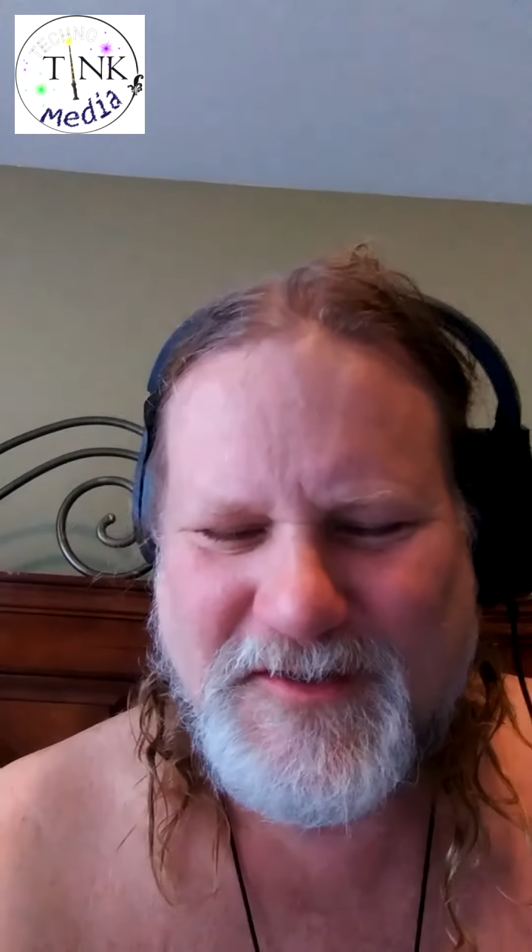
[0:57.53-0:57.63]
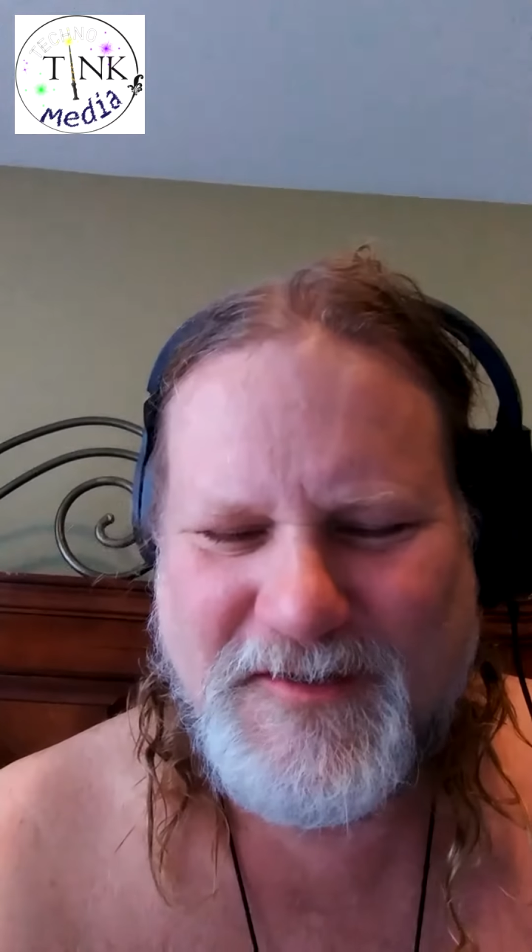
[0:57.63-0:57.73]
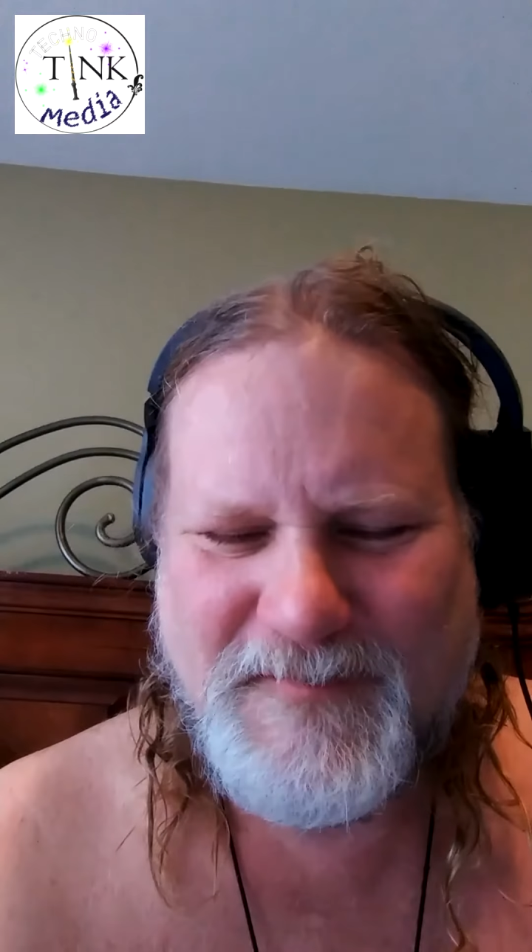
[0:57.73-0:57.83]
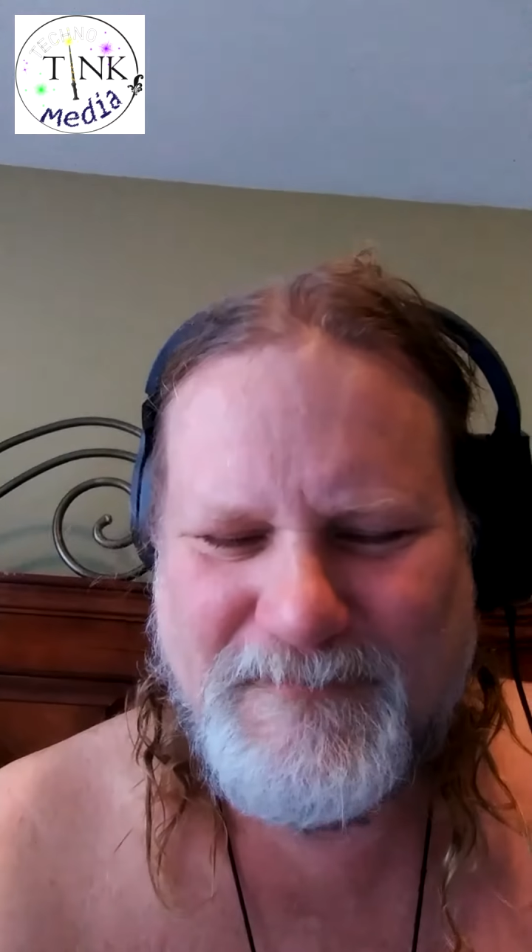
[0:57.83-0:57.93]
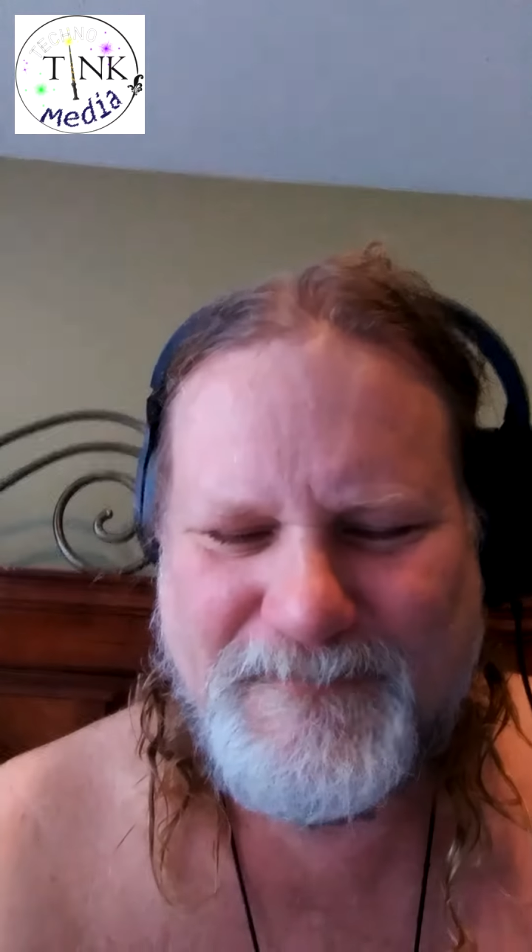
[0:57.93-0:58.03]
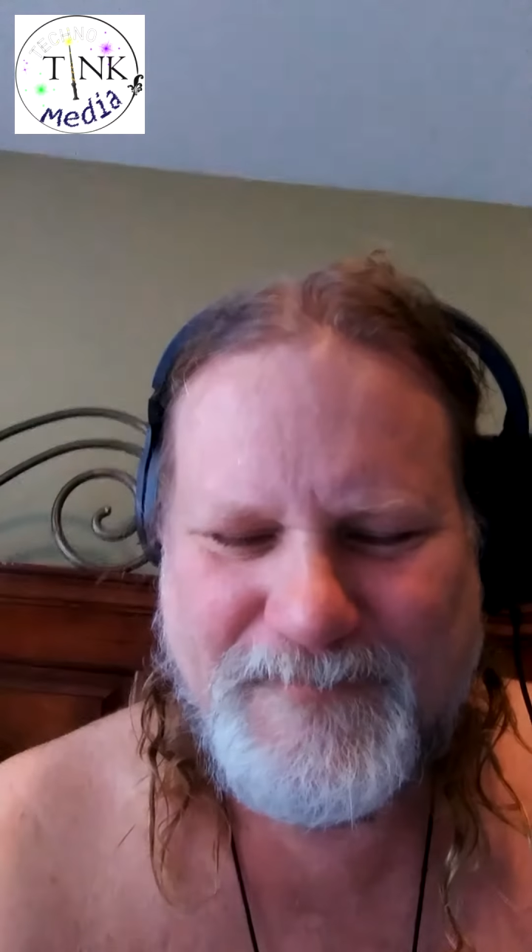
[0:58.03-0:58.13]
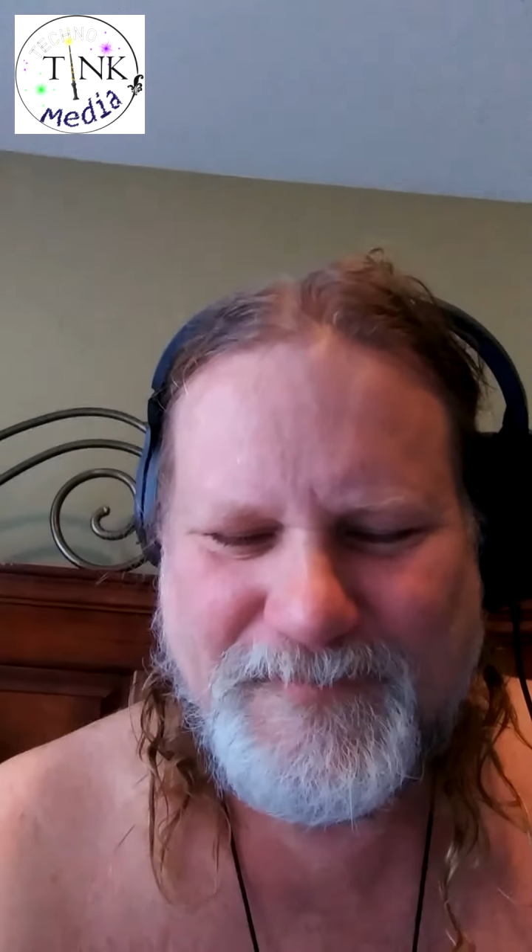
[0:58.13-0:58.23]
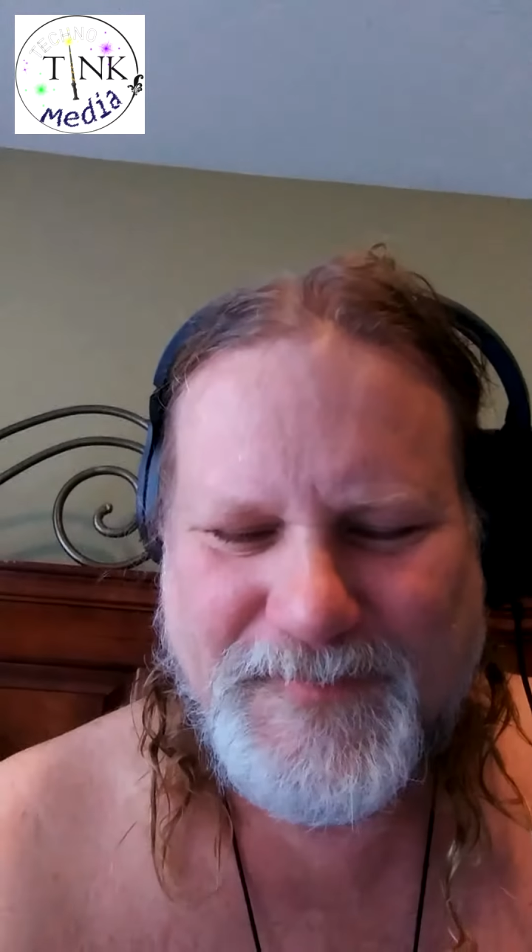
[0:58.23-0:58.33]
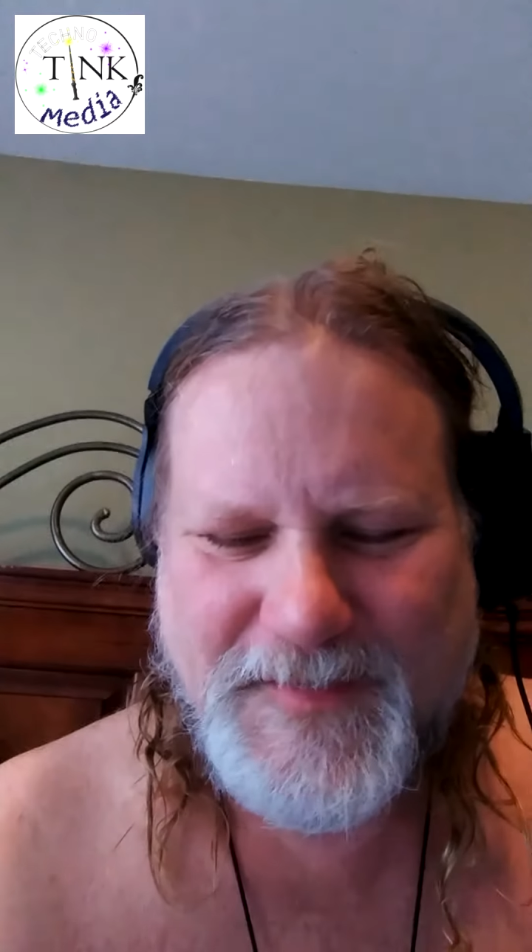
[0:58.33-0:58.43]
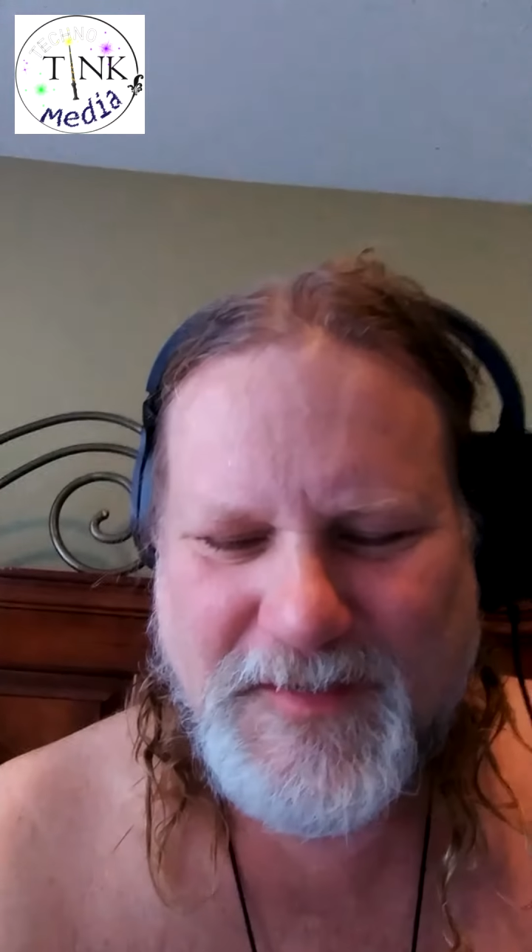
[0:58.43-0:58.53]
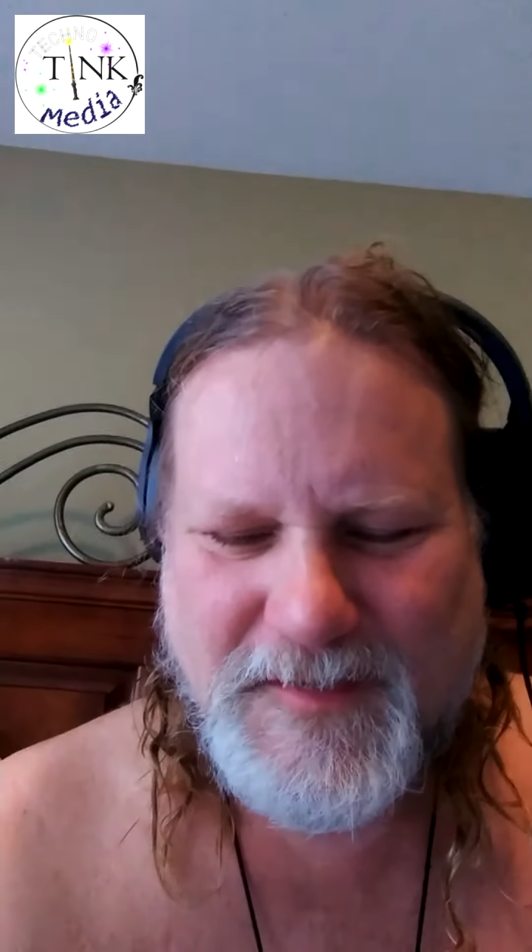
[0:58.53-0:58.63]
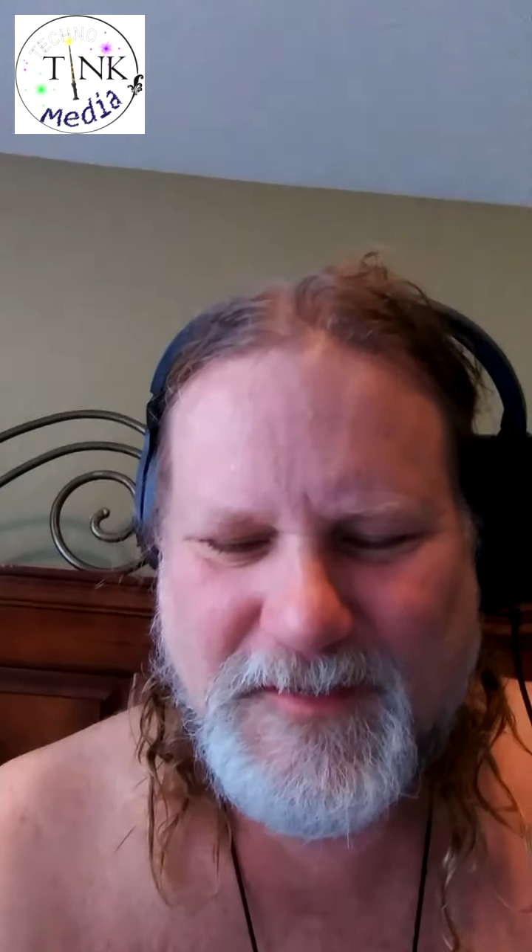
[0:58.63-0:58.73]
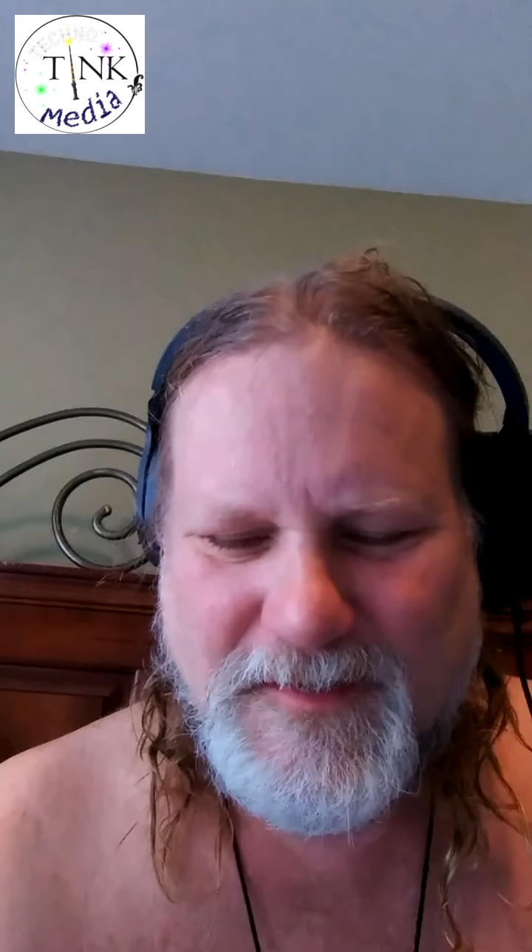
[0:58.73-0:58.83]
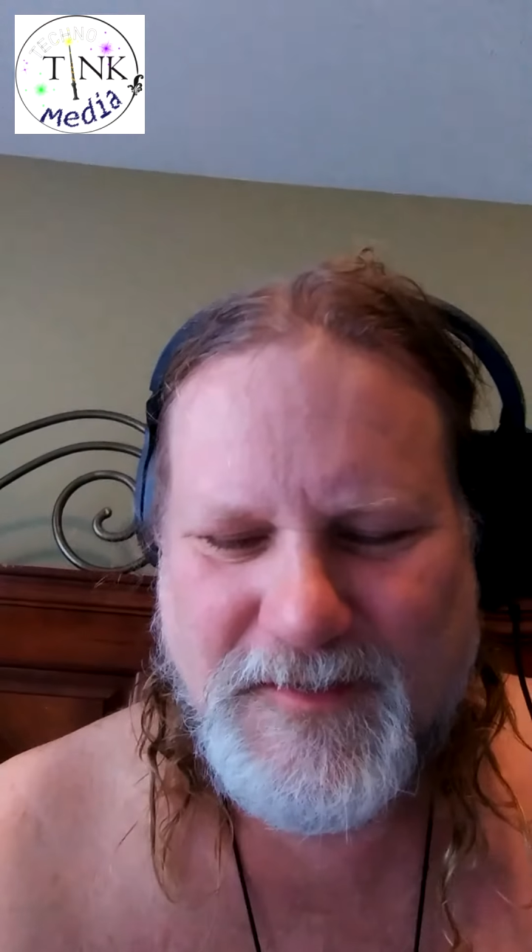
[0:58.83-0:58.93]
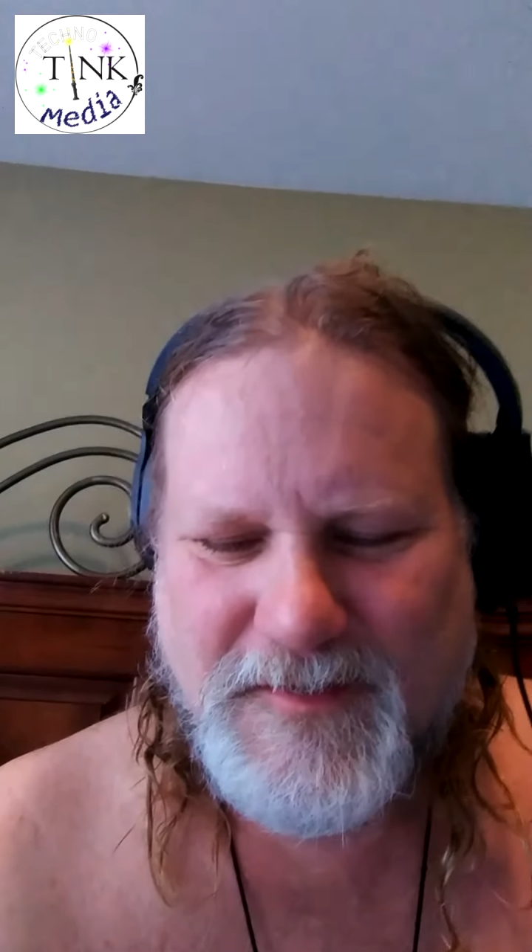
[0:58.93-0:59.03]
Um,
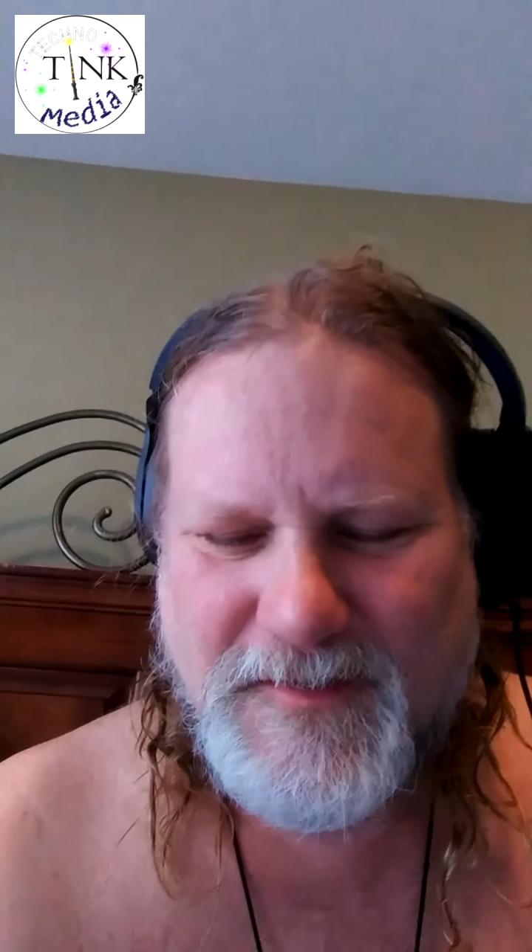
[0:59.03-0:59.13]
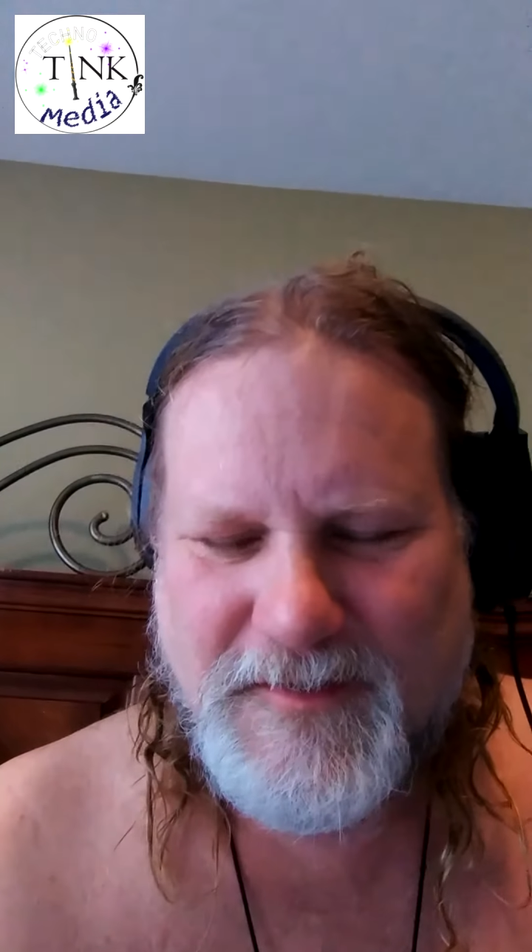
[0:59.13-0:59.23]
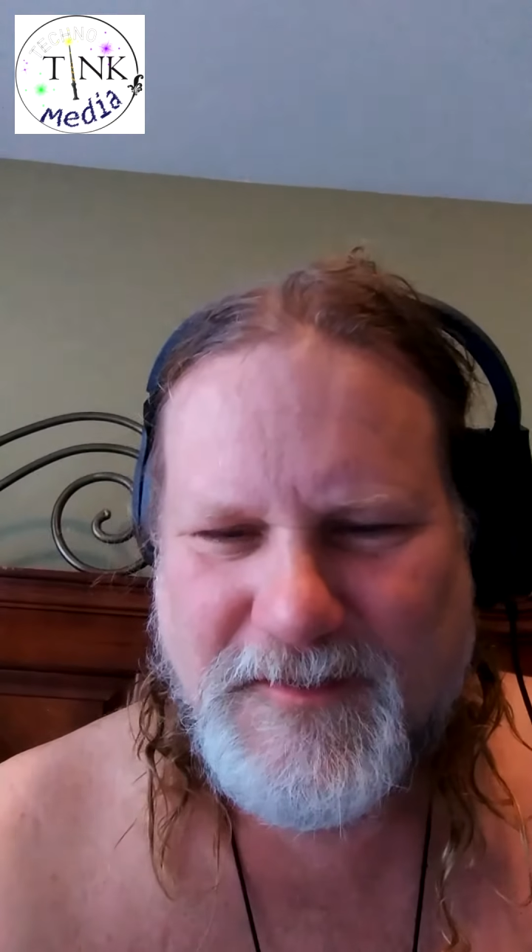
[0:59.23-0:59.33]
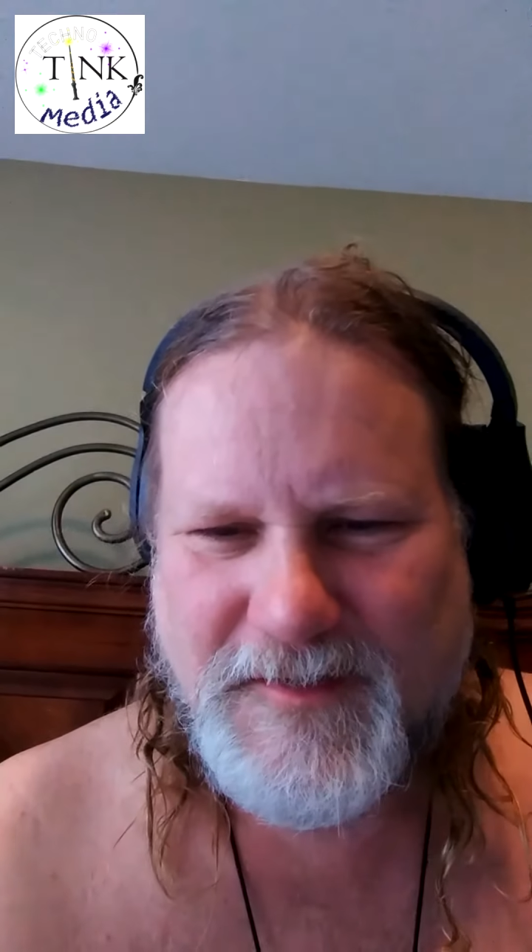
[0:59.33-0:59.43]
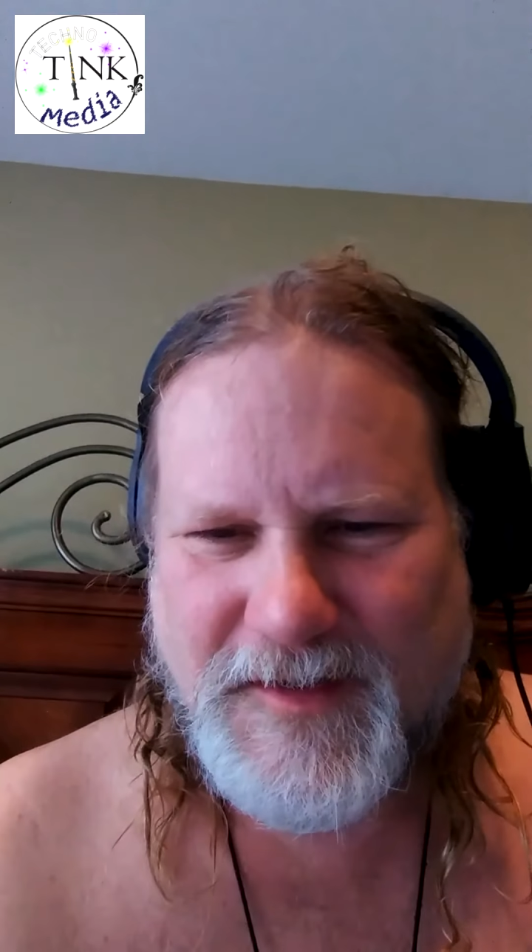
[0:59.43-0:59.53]
I